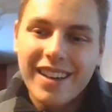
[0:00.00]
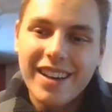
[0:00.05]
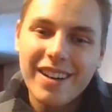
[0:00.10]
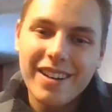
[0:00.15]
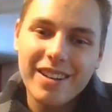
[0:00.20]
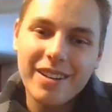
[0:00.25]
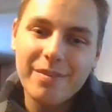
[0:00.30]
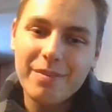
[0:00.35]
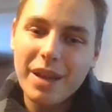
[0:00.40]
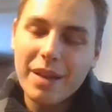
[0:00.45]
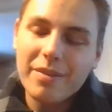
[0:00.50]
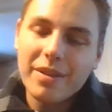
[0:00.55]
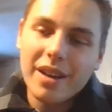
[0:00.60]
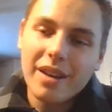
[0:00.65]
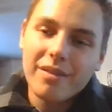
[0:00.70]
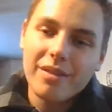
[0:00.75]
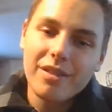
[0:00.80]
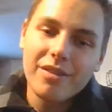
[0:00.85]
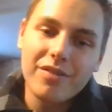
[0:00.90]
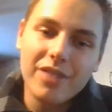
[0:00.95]
Or maybe I
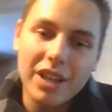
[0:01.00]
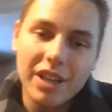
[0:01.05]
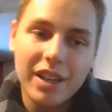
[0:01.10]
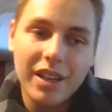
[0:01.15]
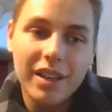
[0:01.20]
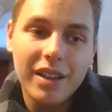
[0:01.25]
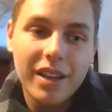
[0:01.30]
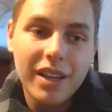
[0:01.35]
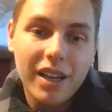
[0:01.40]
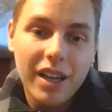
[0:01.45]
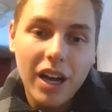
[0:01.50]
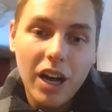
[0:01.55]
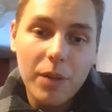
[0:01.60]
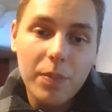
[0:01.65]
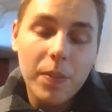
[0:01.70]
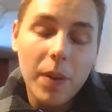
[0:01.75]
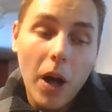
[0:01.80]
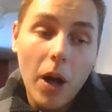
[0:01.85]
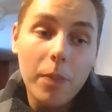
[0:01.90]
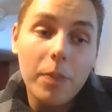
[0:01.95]
will, fuck it. I'll
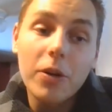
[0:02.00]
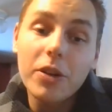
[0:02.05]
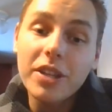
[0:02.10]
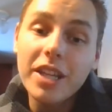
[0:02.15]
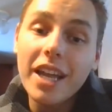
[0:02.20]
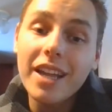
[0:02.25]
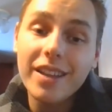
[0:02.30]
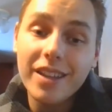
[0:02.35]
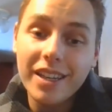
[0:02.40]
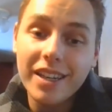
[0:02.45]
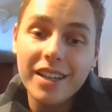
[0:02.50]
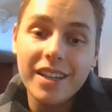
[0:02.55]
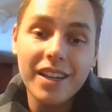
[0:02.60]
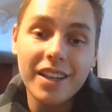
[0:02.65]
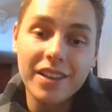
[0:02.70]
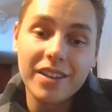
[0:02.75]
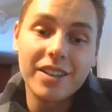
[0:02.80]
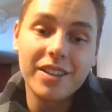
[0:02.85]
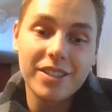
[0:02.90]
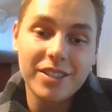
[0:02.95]
put that link
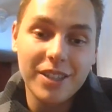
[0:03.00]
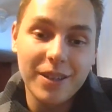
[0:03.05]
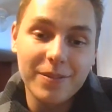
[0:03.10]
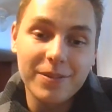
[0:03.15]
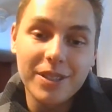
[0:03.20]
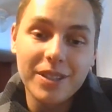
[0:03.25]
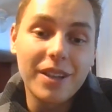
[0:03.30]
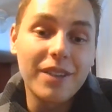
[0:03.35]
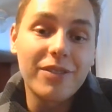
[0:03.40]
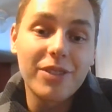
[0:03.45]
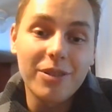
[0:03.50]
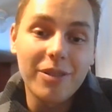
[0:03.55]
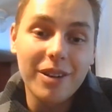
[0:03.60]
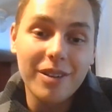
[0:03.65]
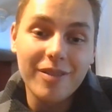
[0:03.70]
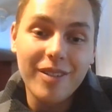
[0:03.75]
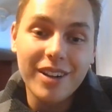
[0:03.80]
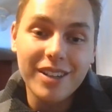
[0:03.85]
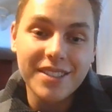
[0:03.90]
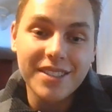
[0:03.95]
in the description if you want to
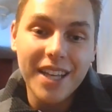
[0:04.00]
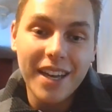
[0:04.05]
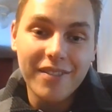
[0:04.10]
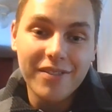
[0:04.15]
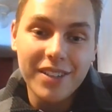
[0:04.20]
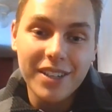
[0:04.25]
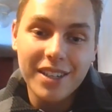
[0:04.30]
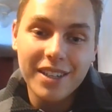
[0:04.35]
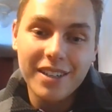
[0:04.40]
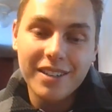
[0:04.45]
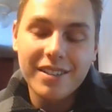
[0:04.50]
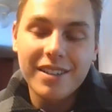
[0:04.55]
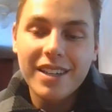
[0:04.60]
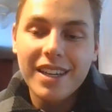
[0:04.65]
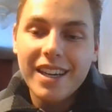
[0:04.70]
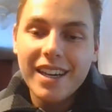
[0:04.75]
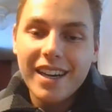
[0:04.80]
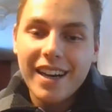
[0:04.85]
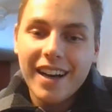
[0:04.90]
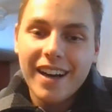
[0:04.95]
watch that video.
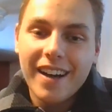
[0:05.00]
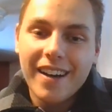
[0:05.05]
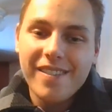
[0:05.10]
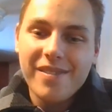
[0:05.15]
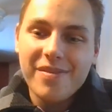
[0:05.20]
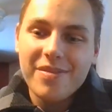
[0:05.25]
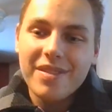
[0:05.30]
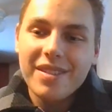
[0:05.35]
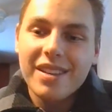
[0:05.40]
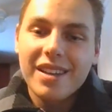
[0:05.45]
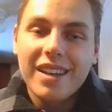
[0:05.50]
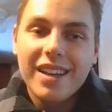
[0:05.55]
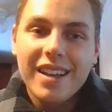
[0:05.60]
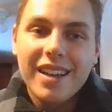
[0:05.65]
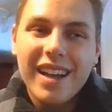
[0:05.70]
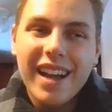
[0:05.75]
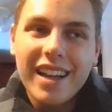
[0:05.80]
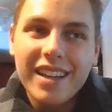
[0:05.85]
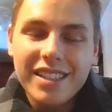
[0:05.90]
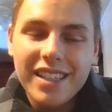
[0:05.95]
I
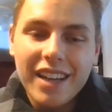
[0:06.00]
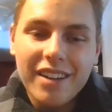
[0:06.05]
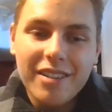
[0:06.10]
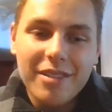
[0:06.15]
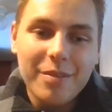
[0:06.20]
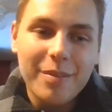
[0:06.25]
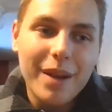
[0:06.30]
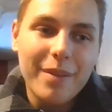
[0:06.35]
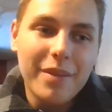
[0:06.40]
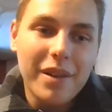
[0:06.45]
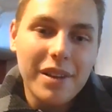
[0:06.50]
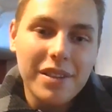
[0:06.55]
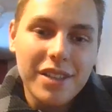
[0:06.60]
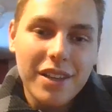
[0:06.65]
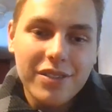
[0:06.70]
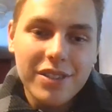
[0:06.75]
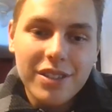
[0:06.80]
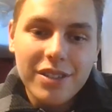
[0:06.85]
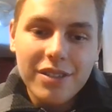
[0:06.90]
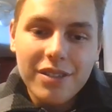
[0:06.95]
just got to remind
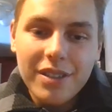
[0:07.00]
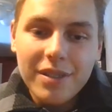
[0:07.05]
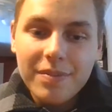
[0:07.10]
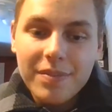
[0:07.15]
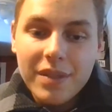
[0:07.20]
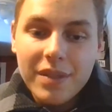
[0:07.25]
myself to do it.